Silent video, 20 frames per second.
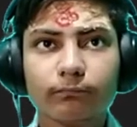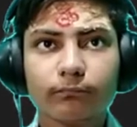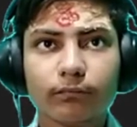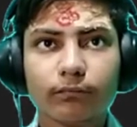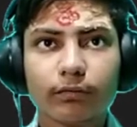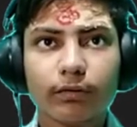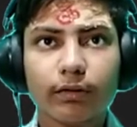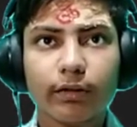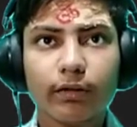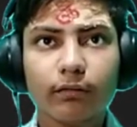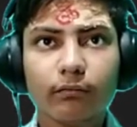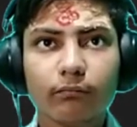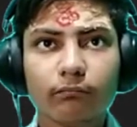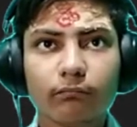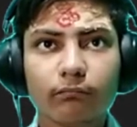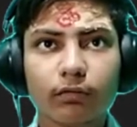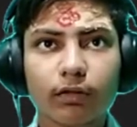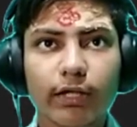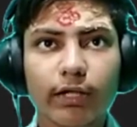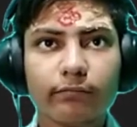here.
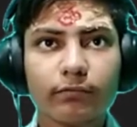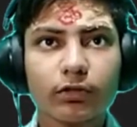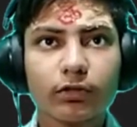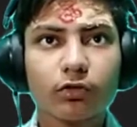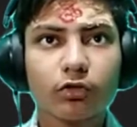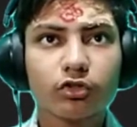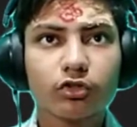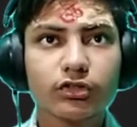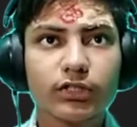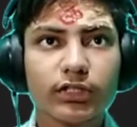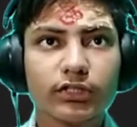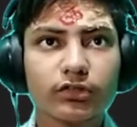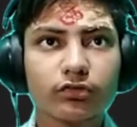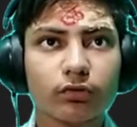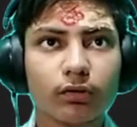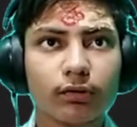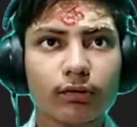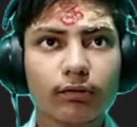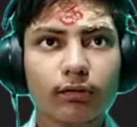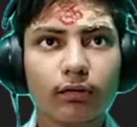Let me close this one,
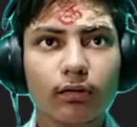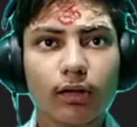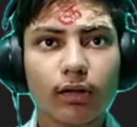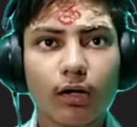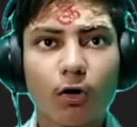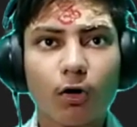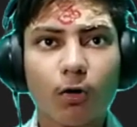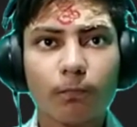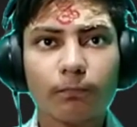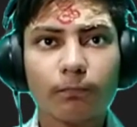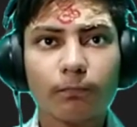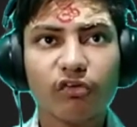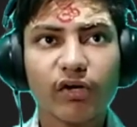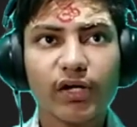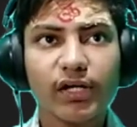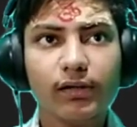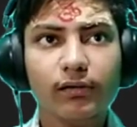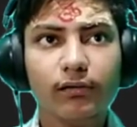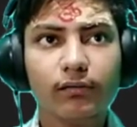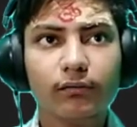the copy file.
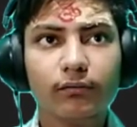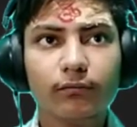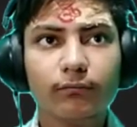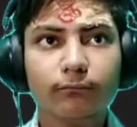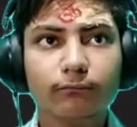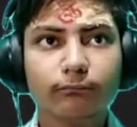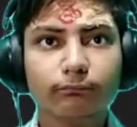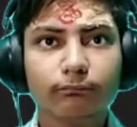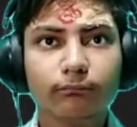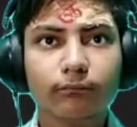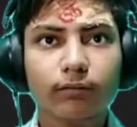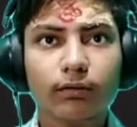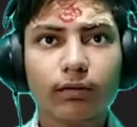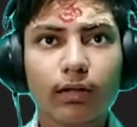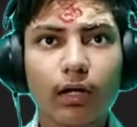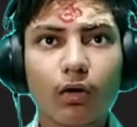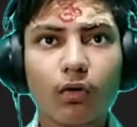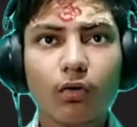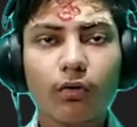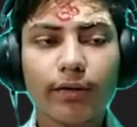
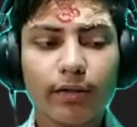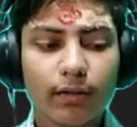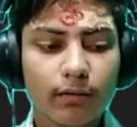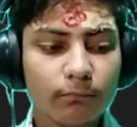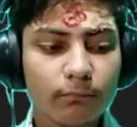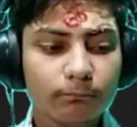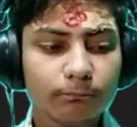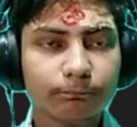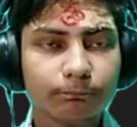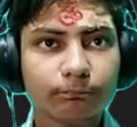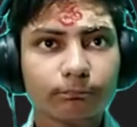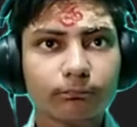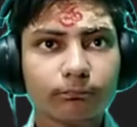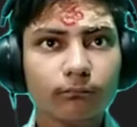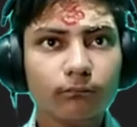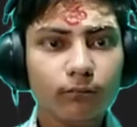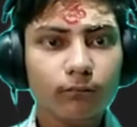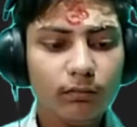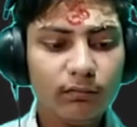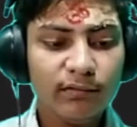Now here
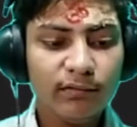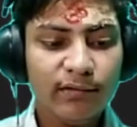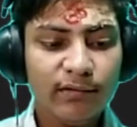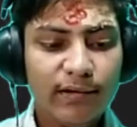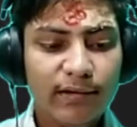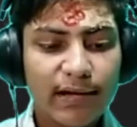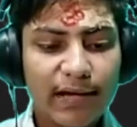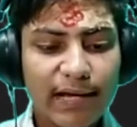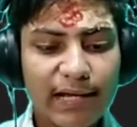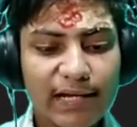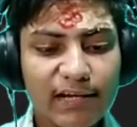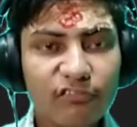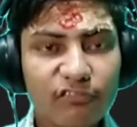elif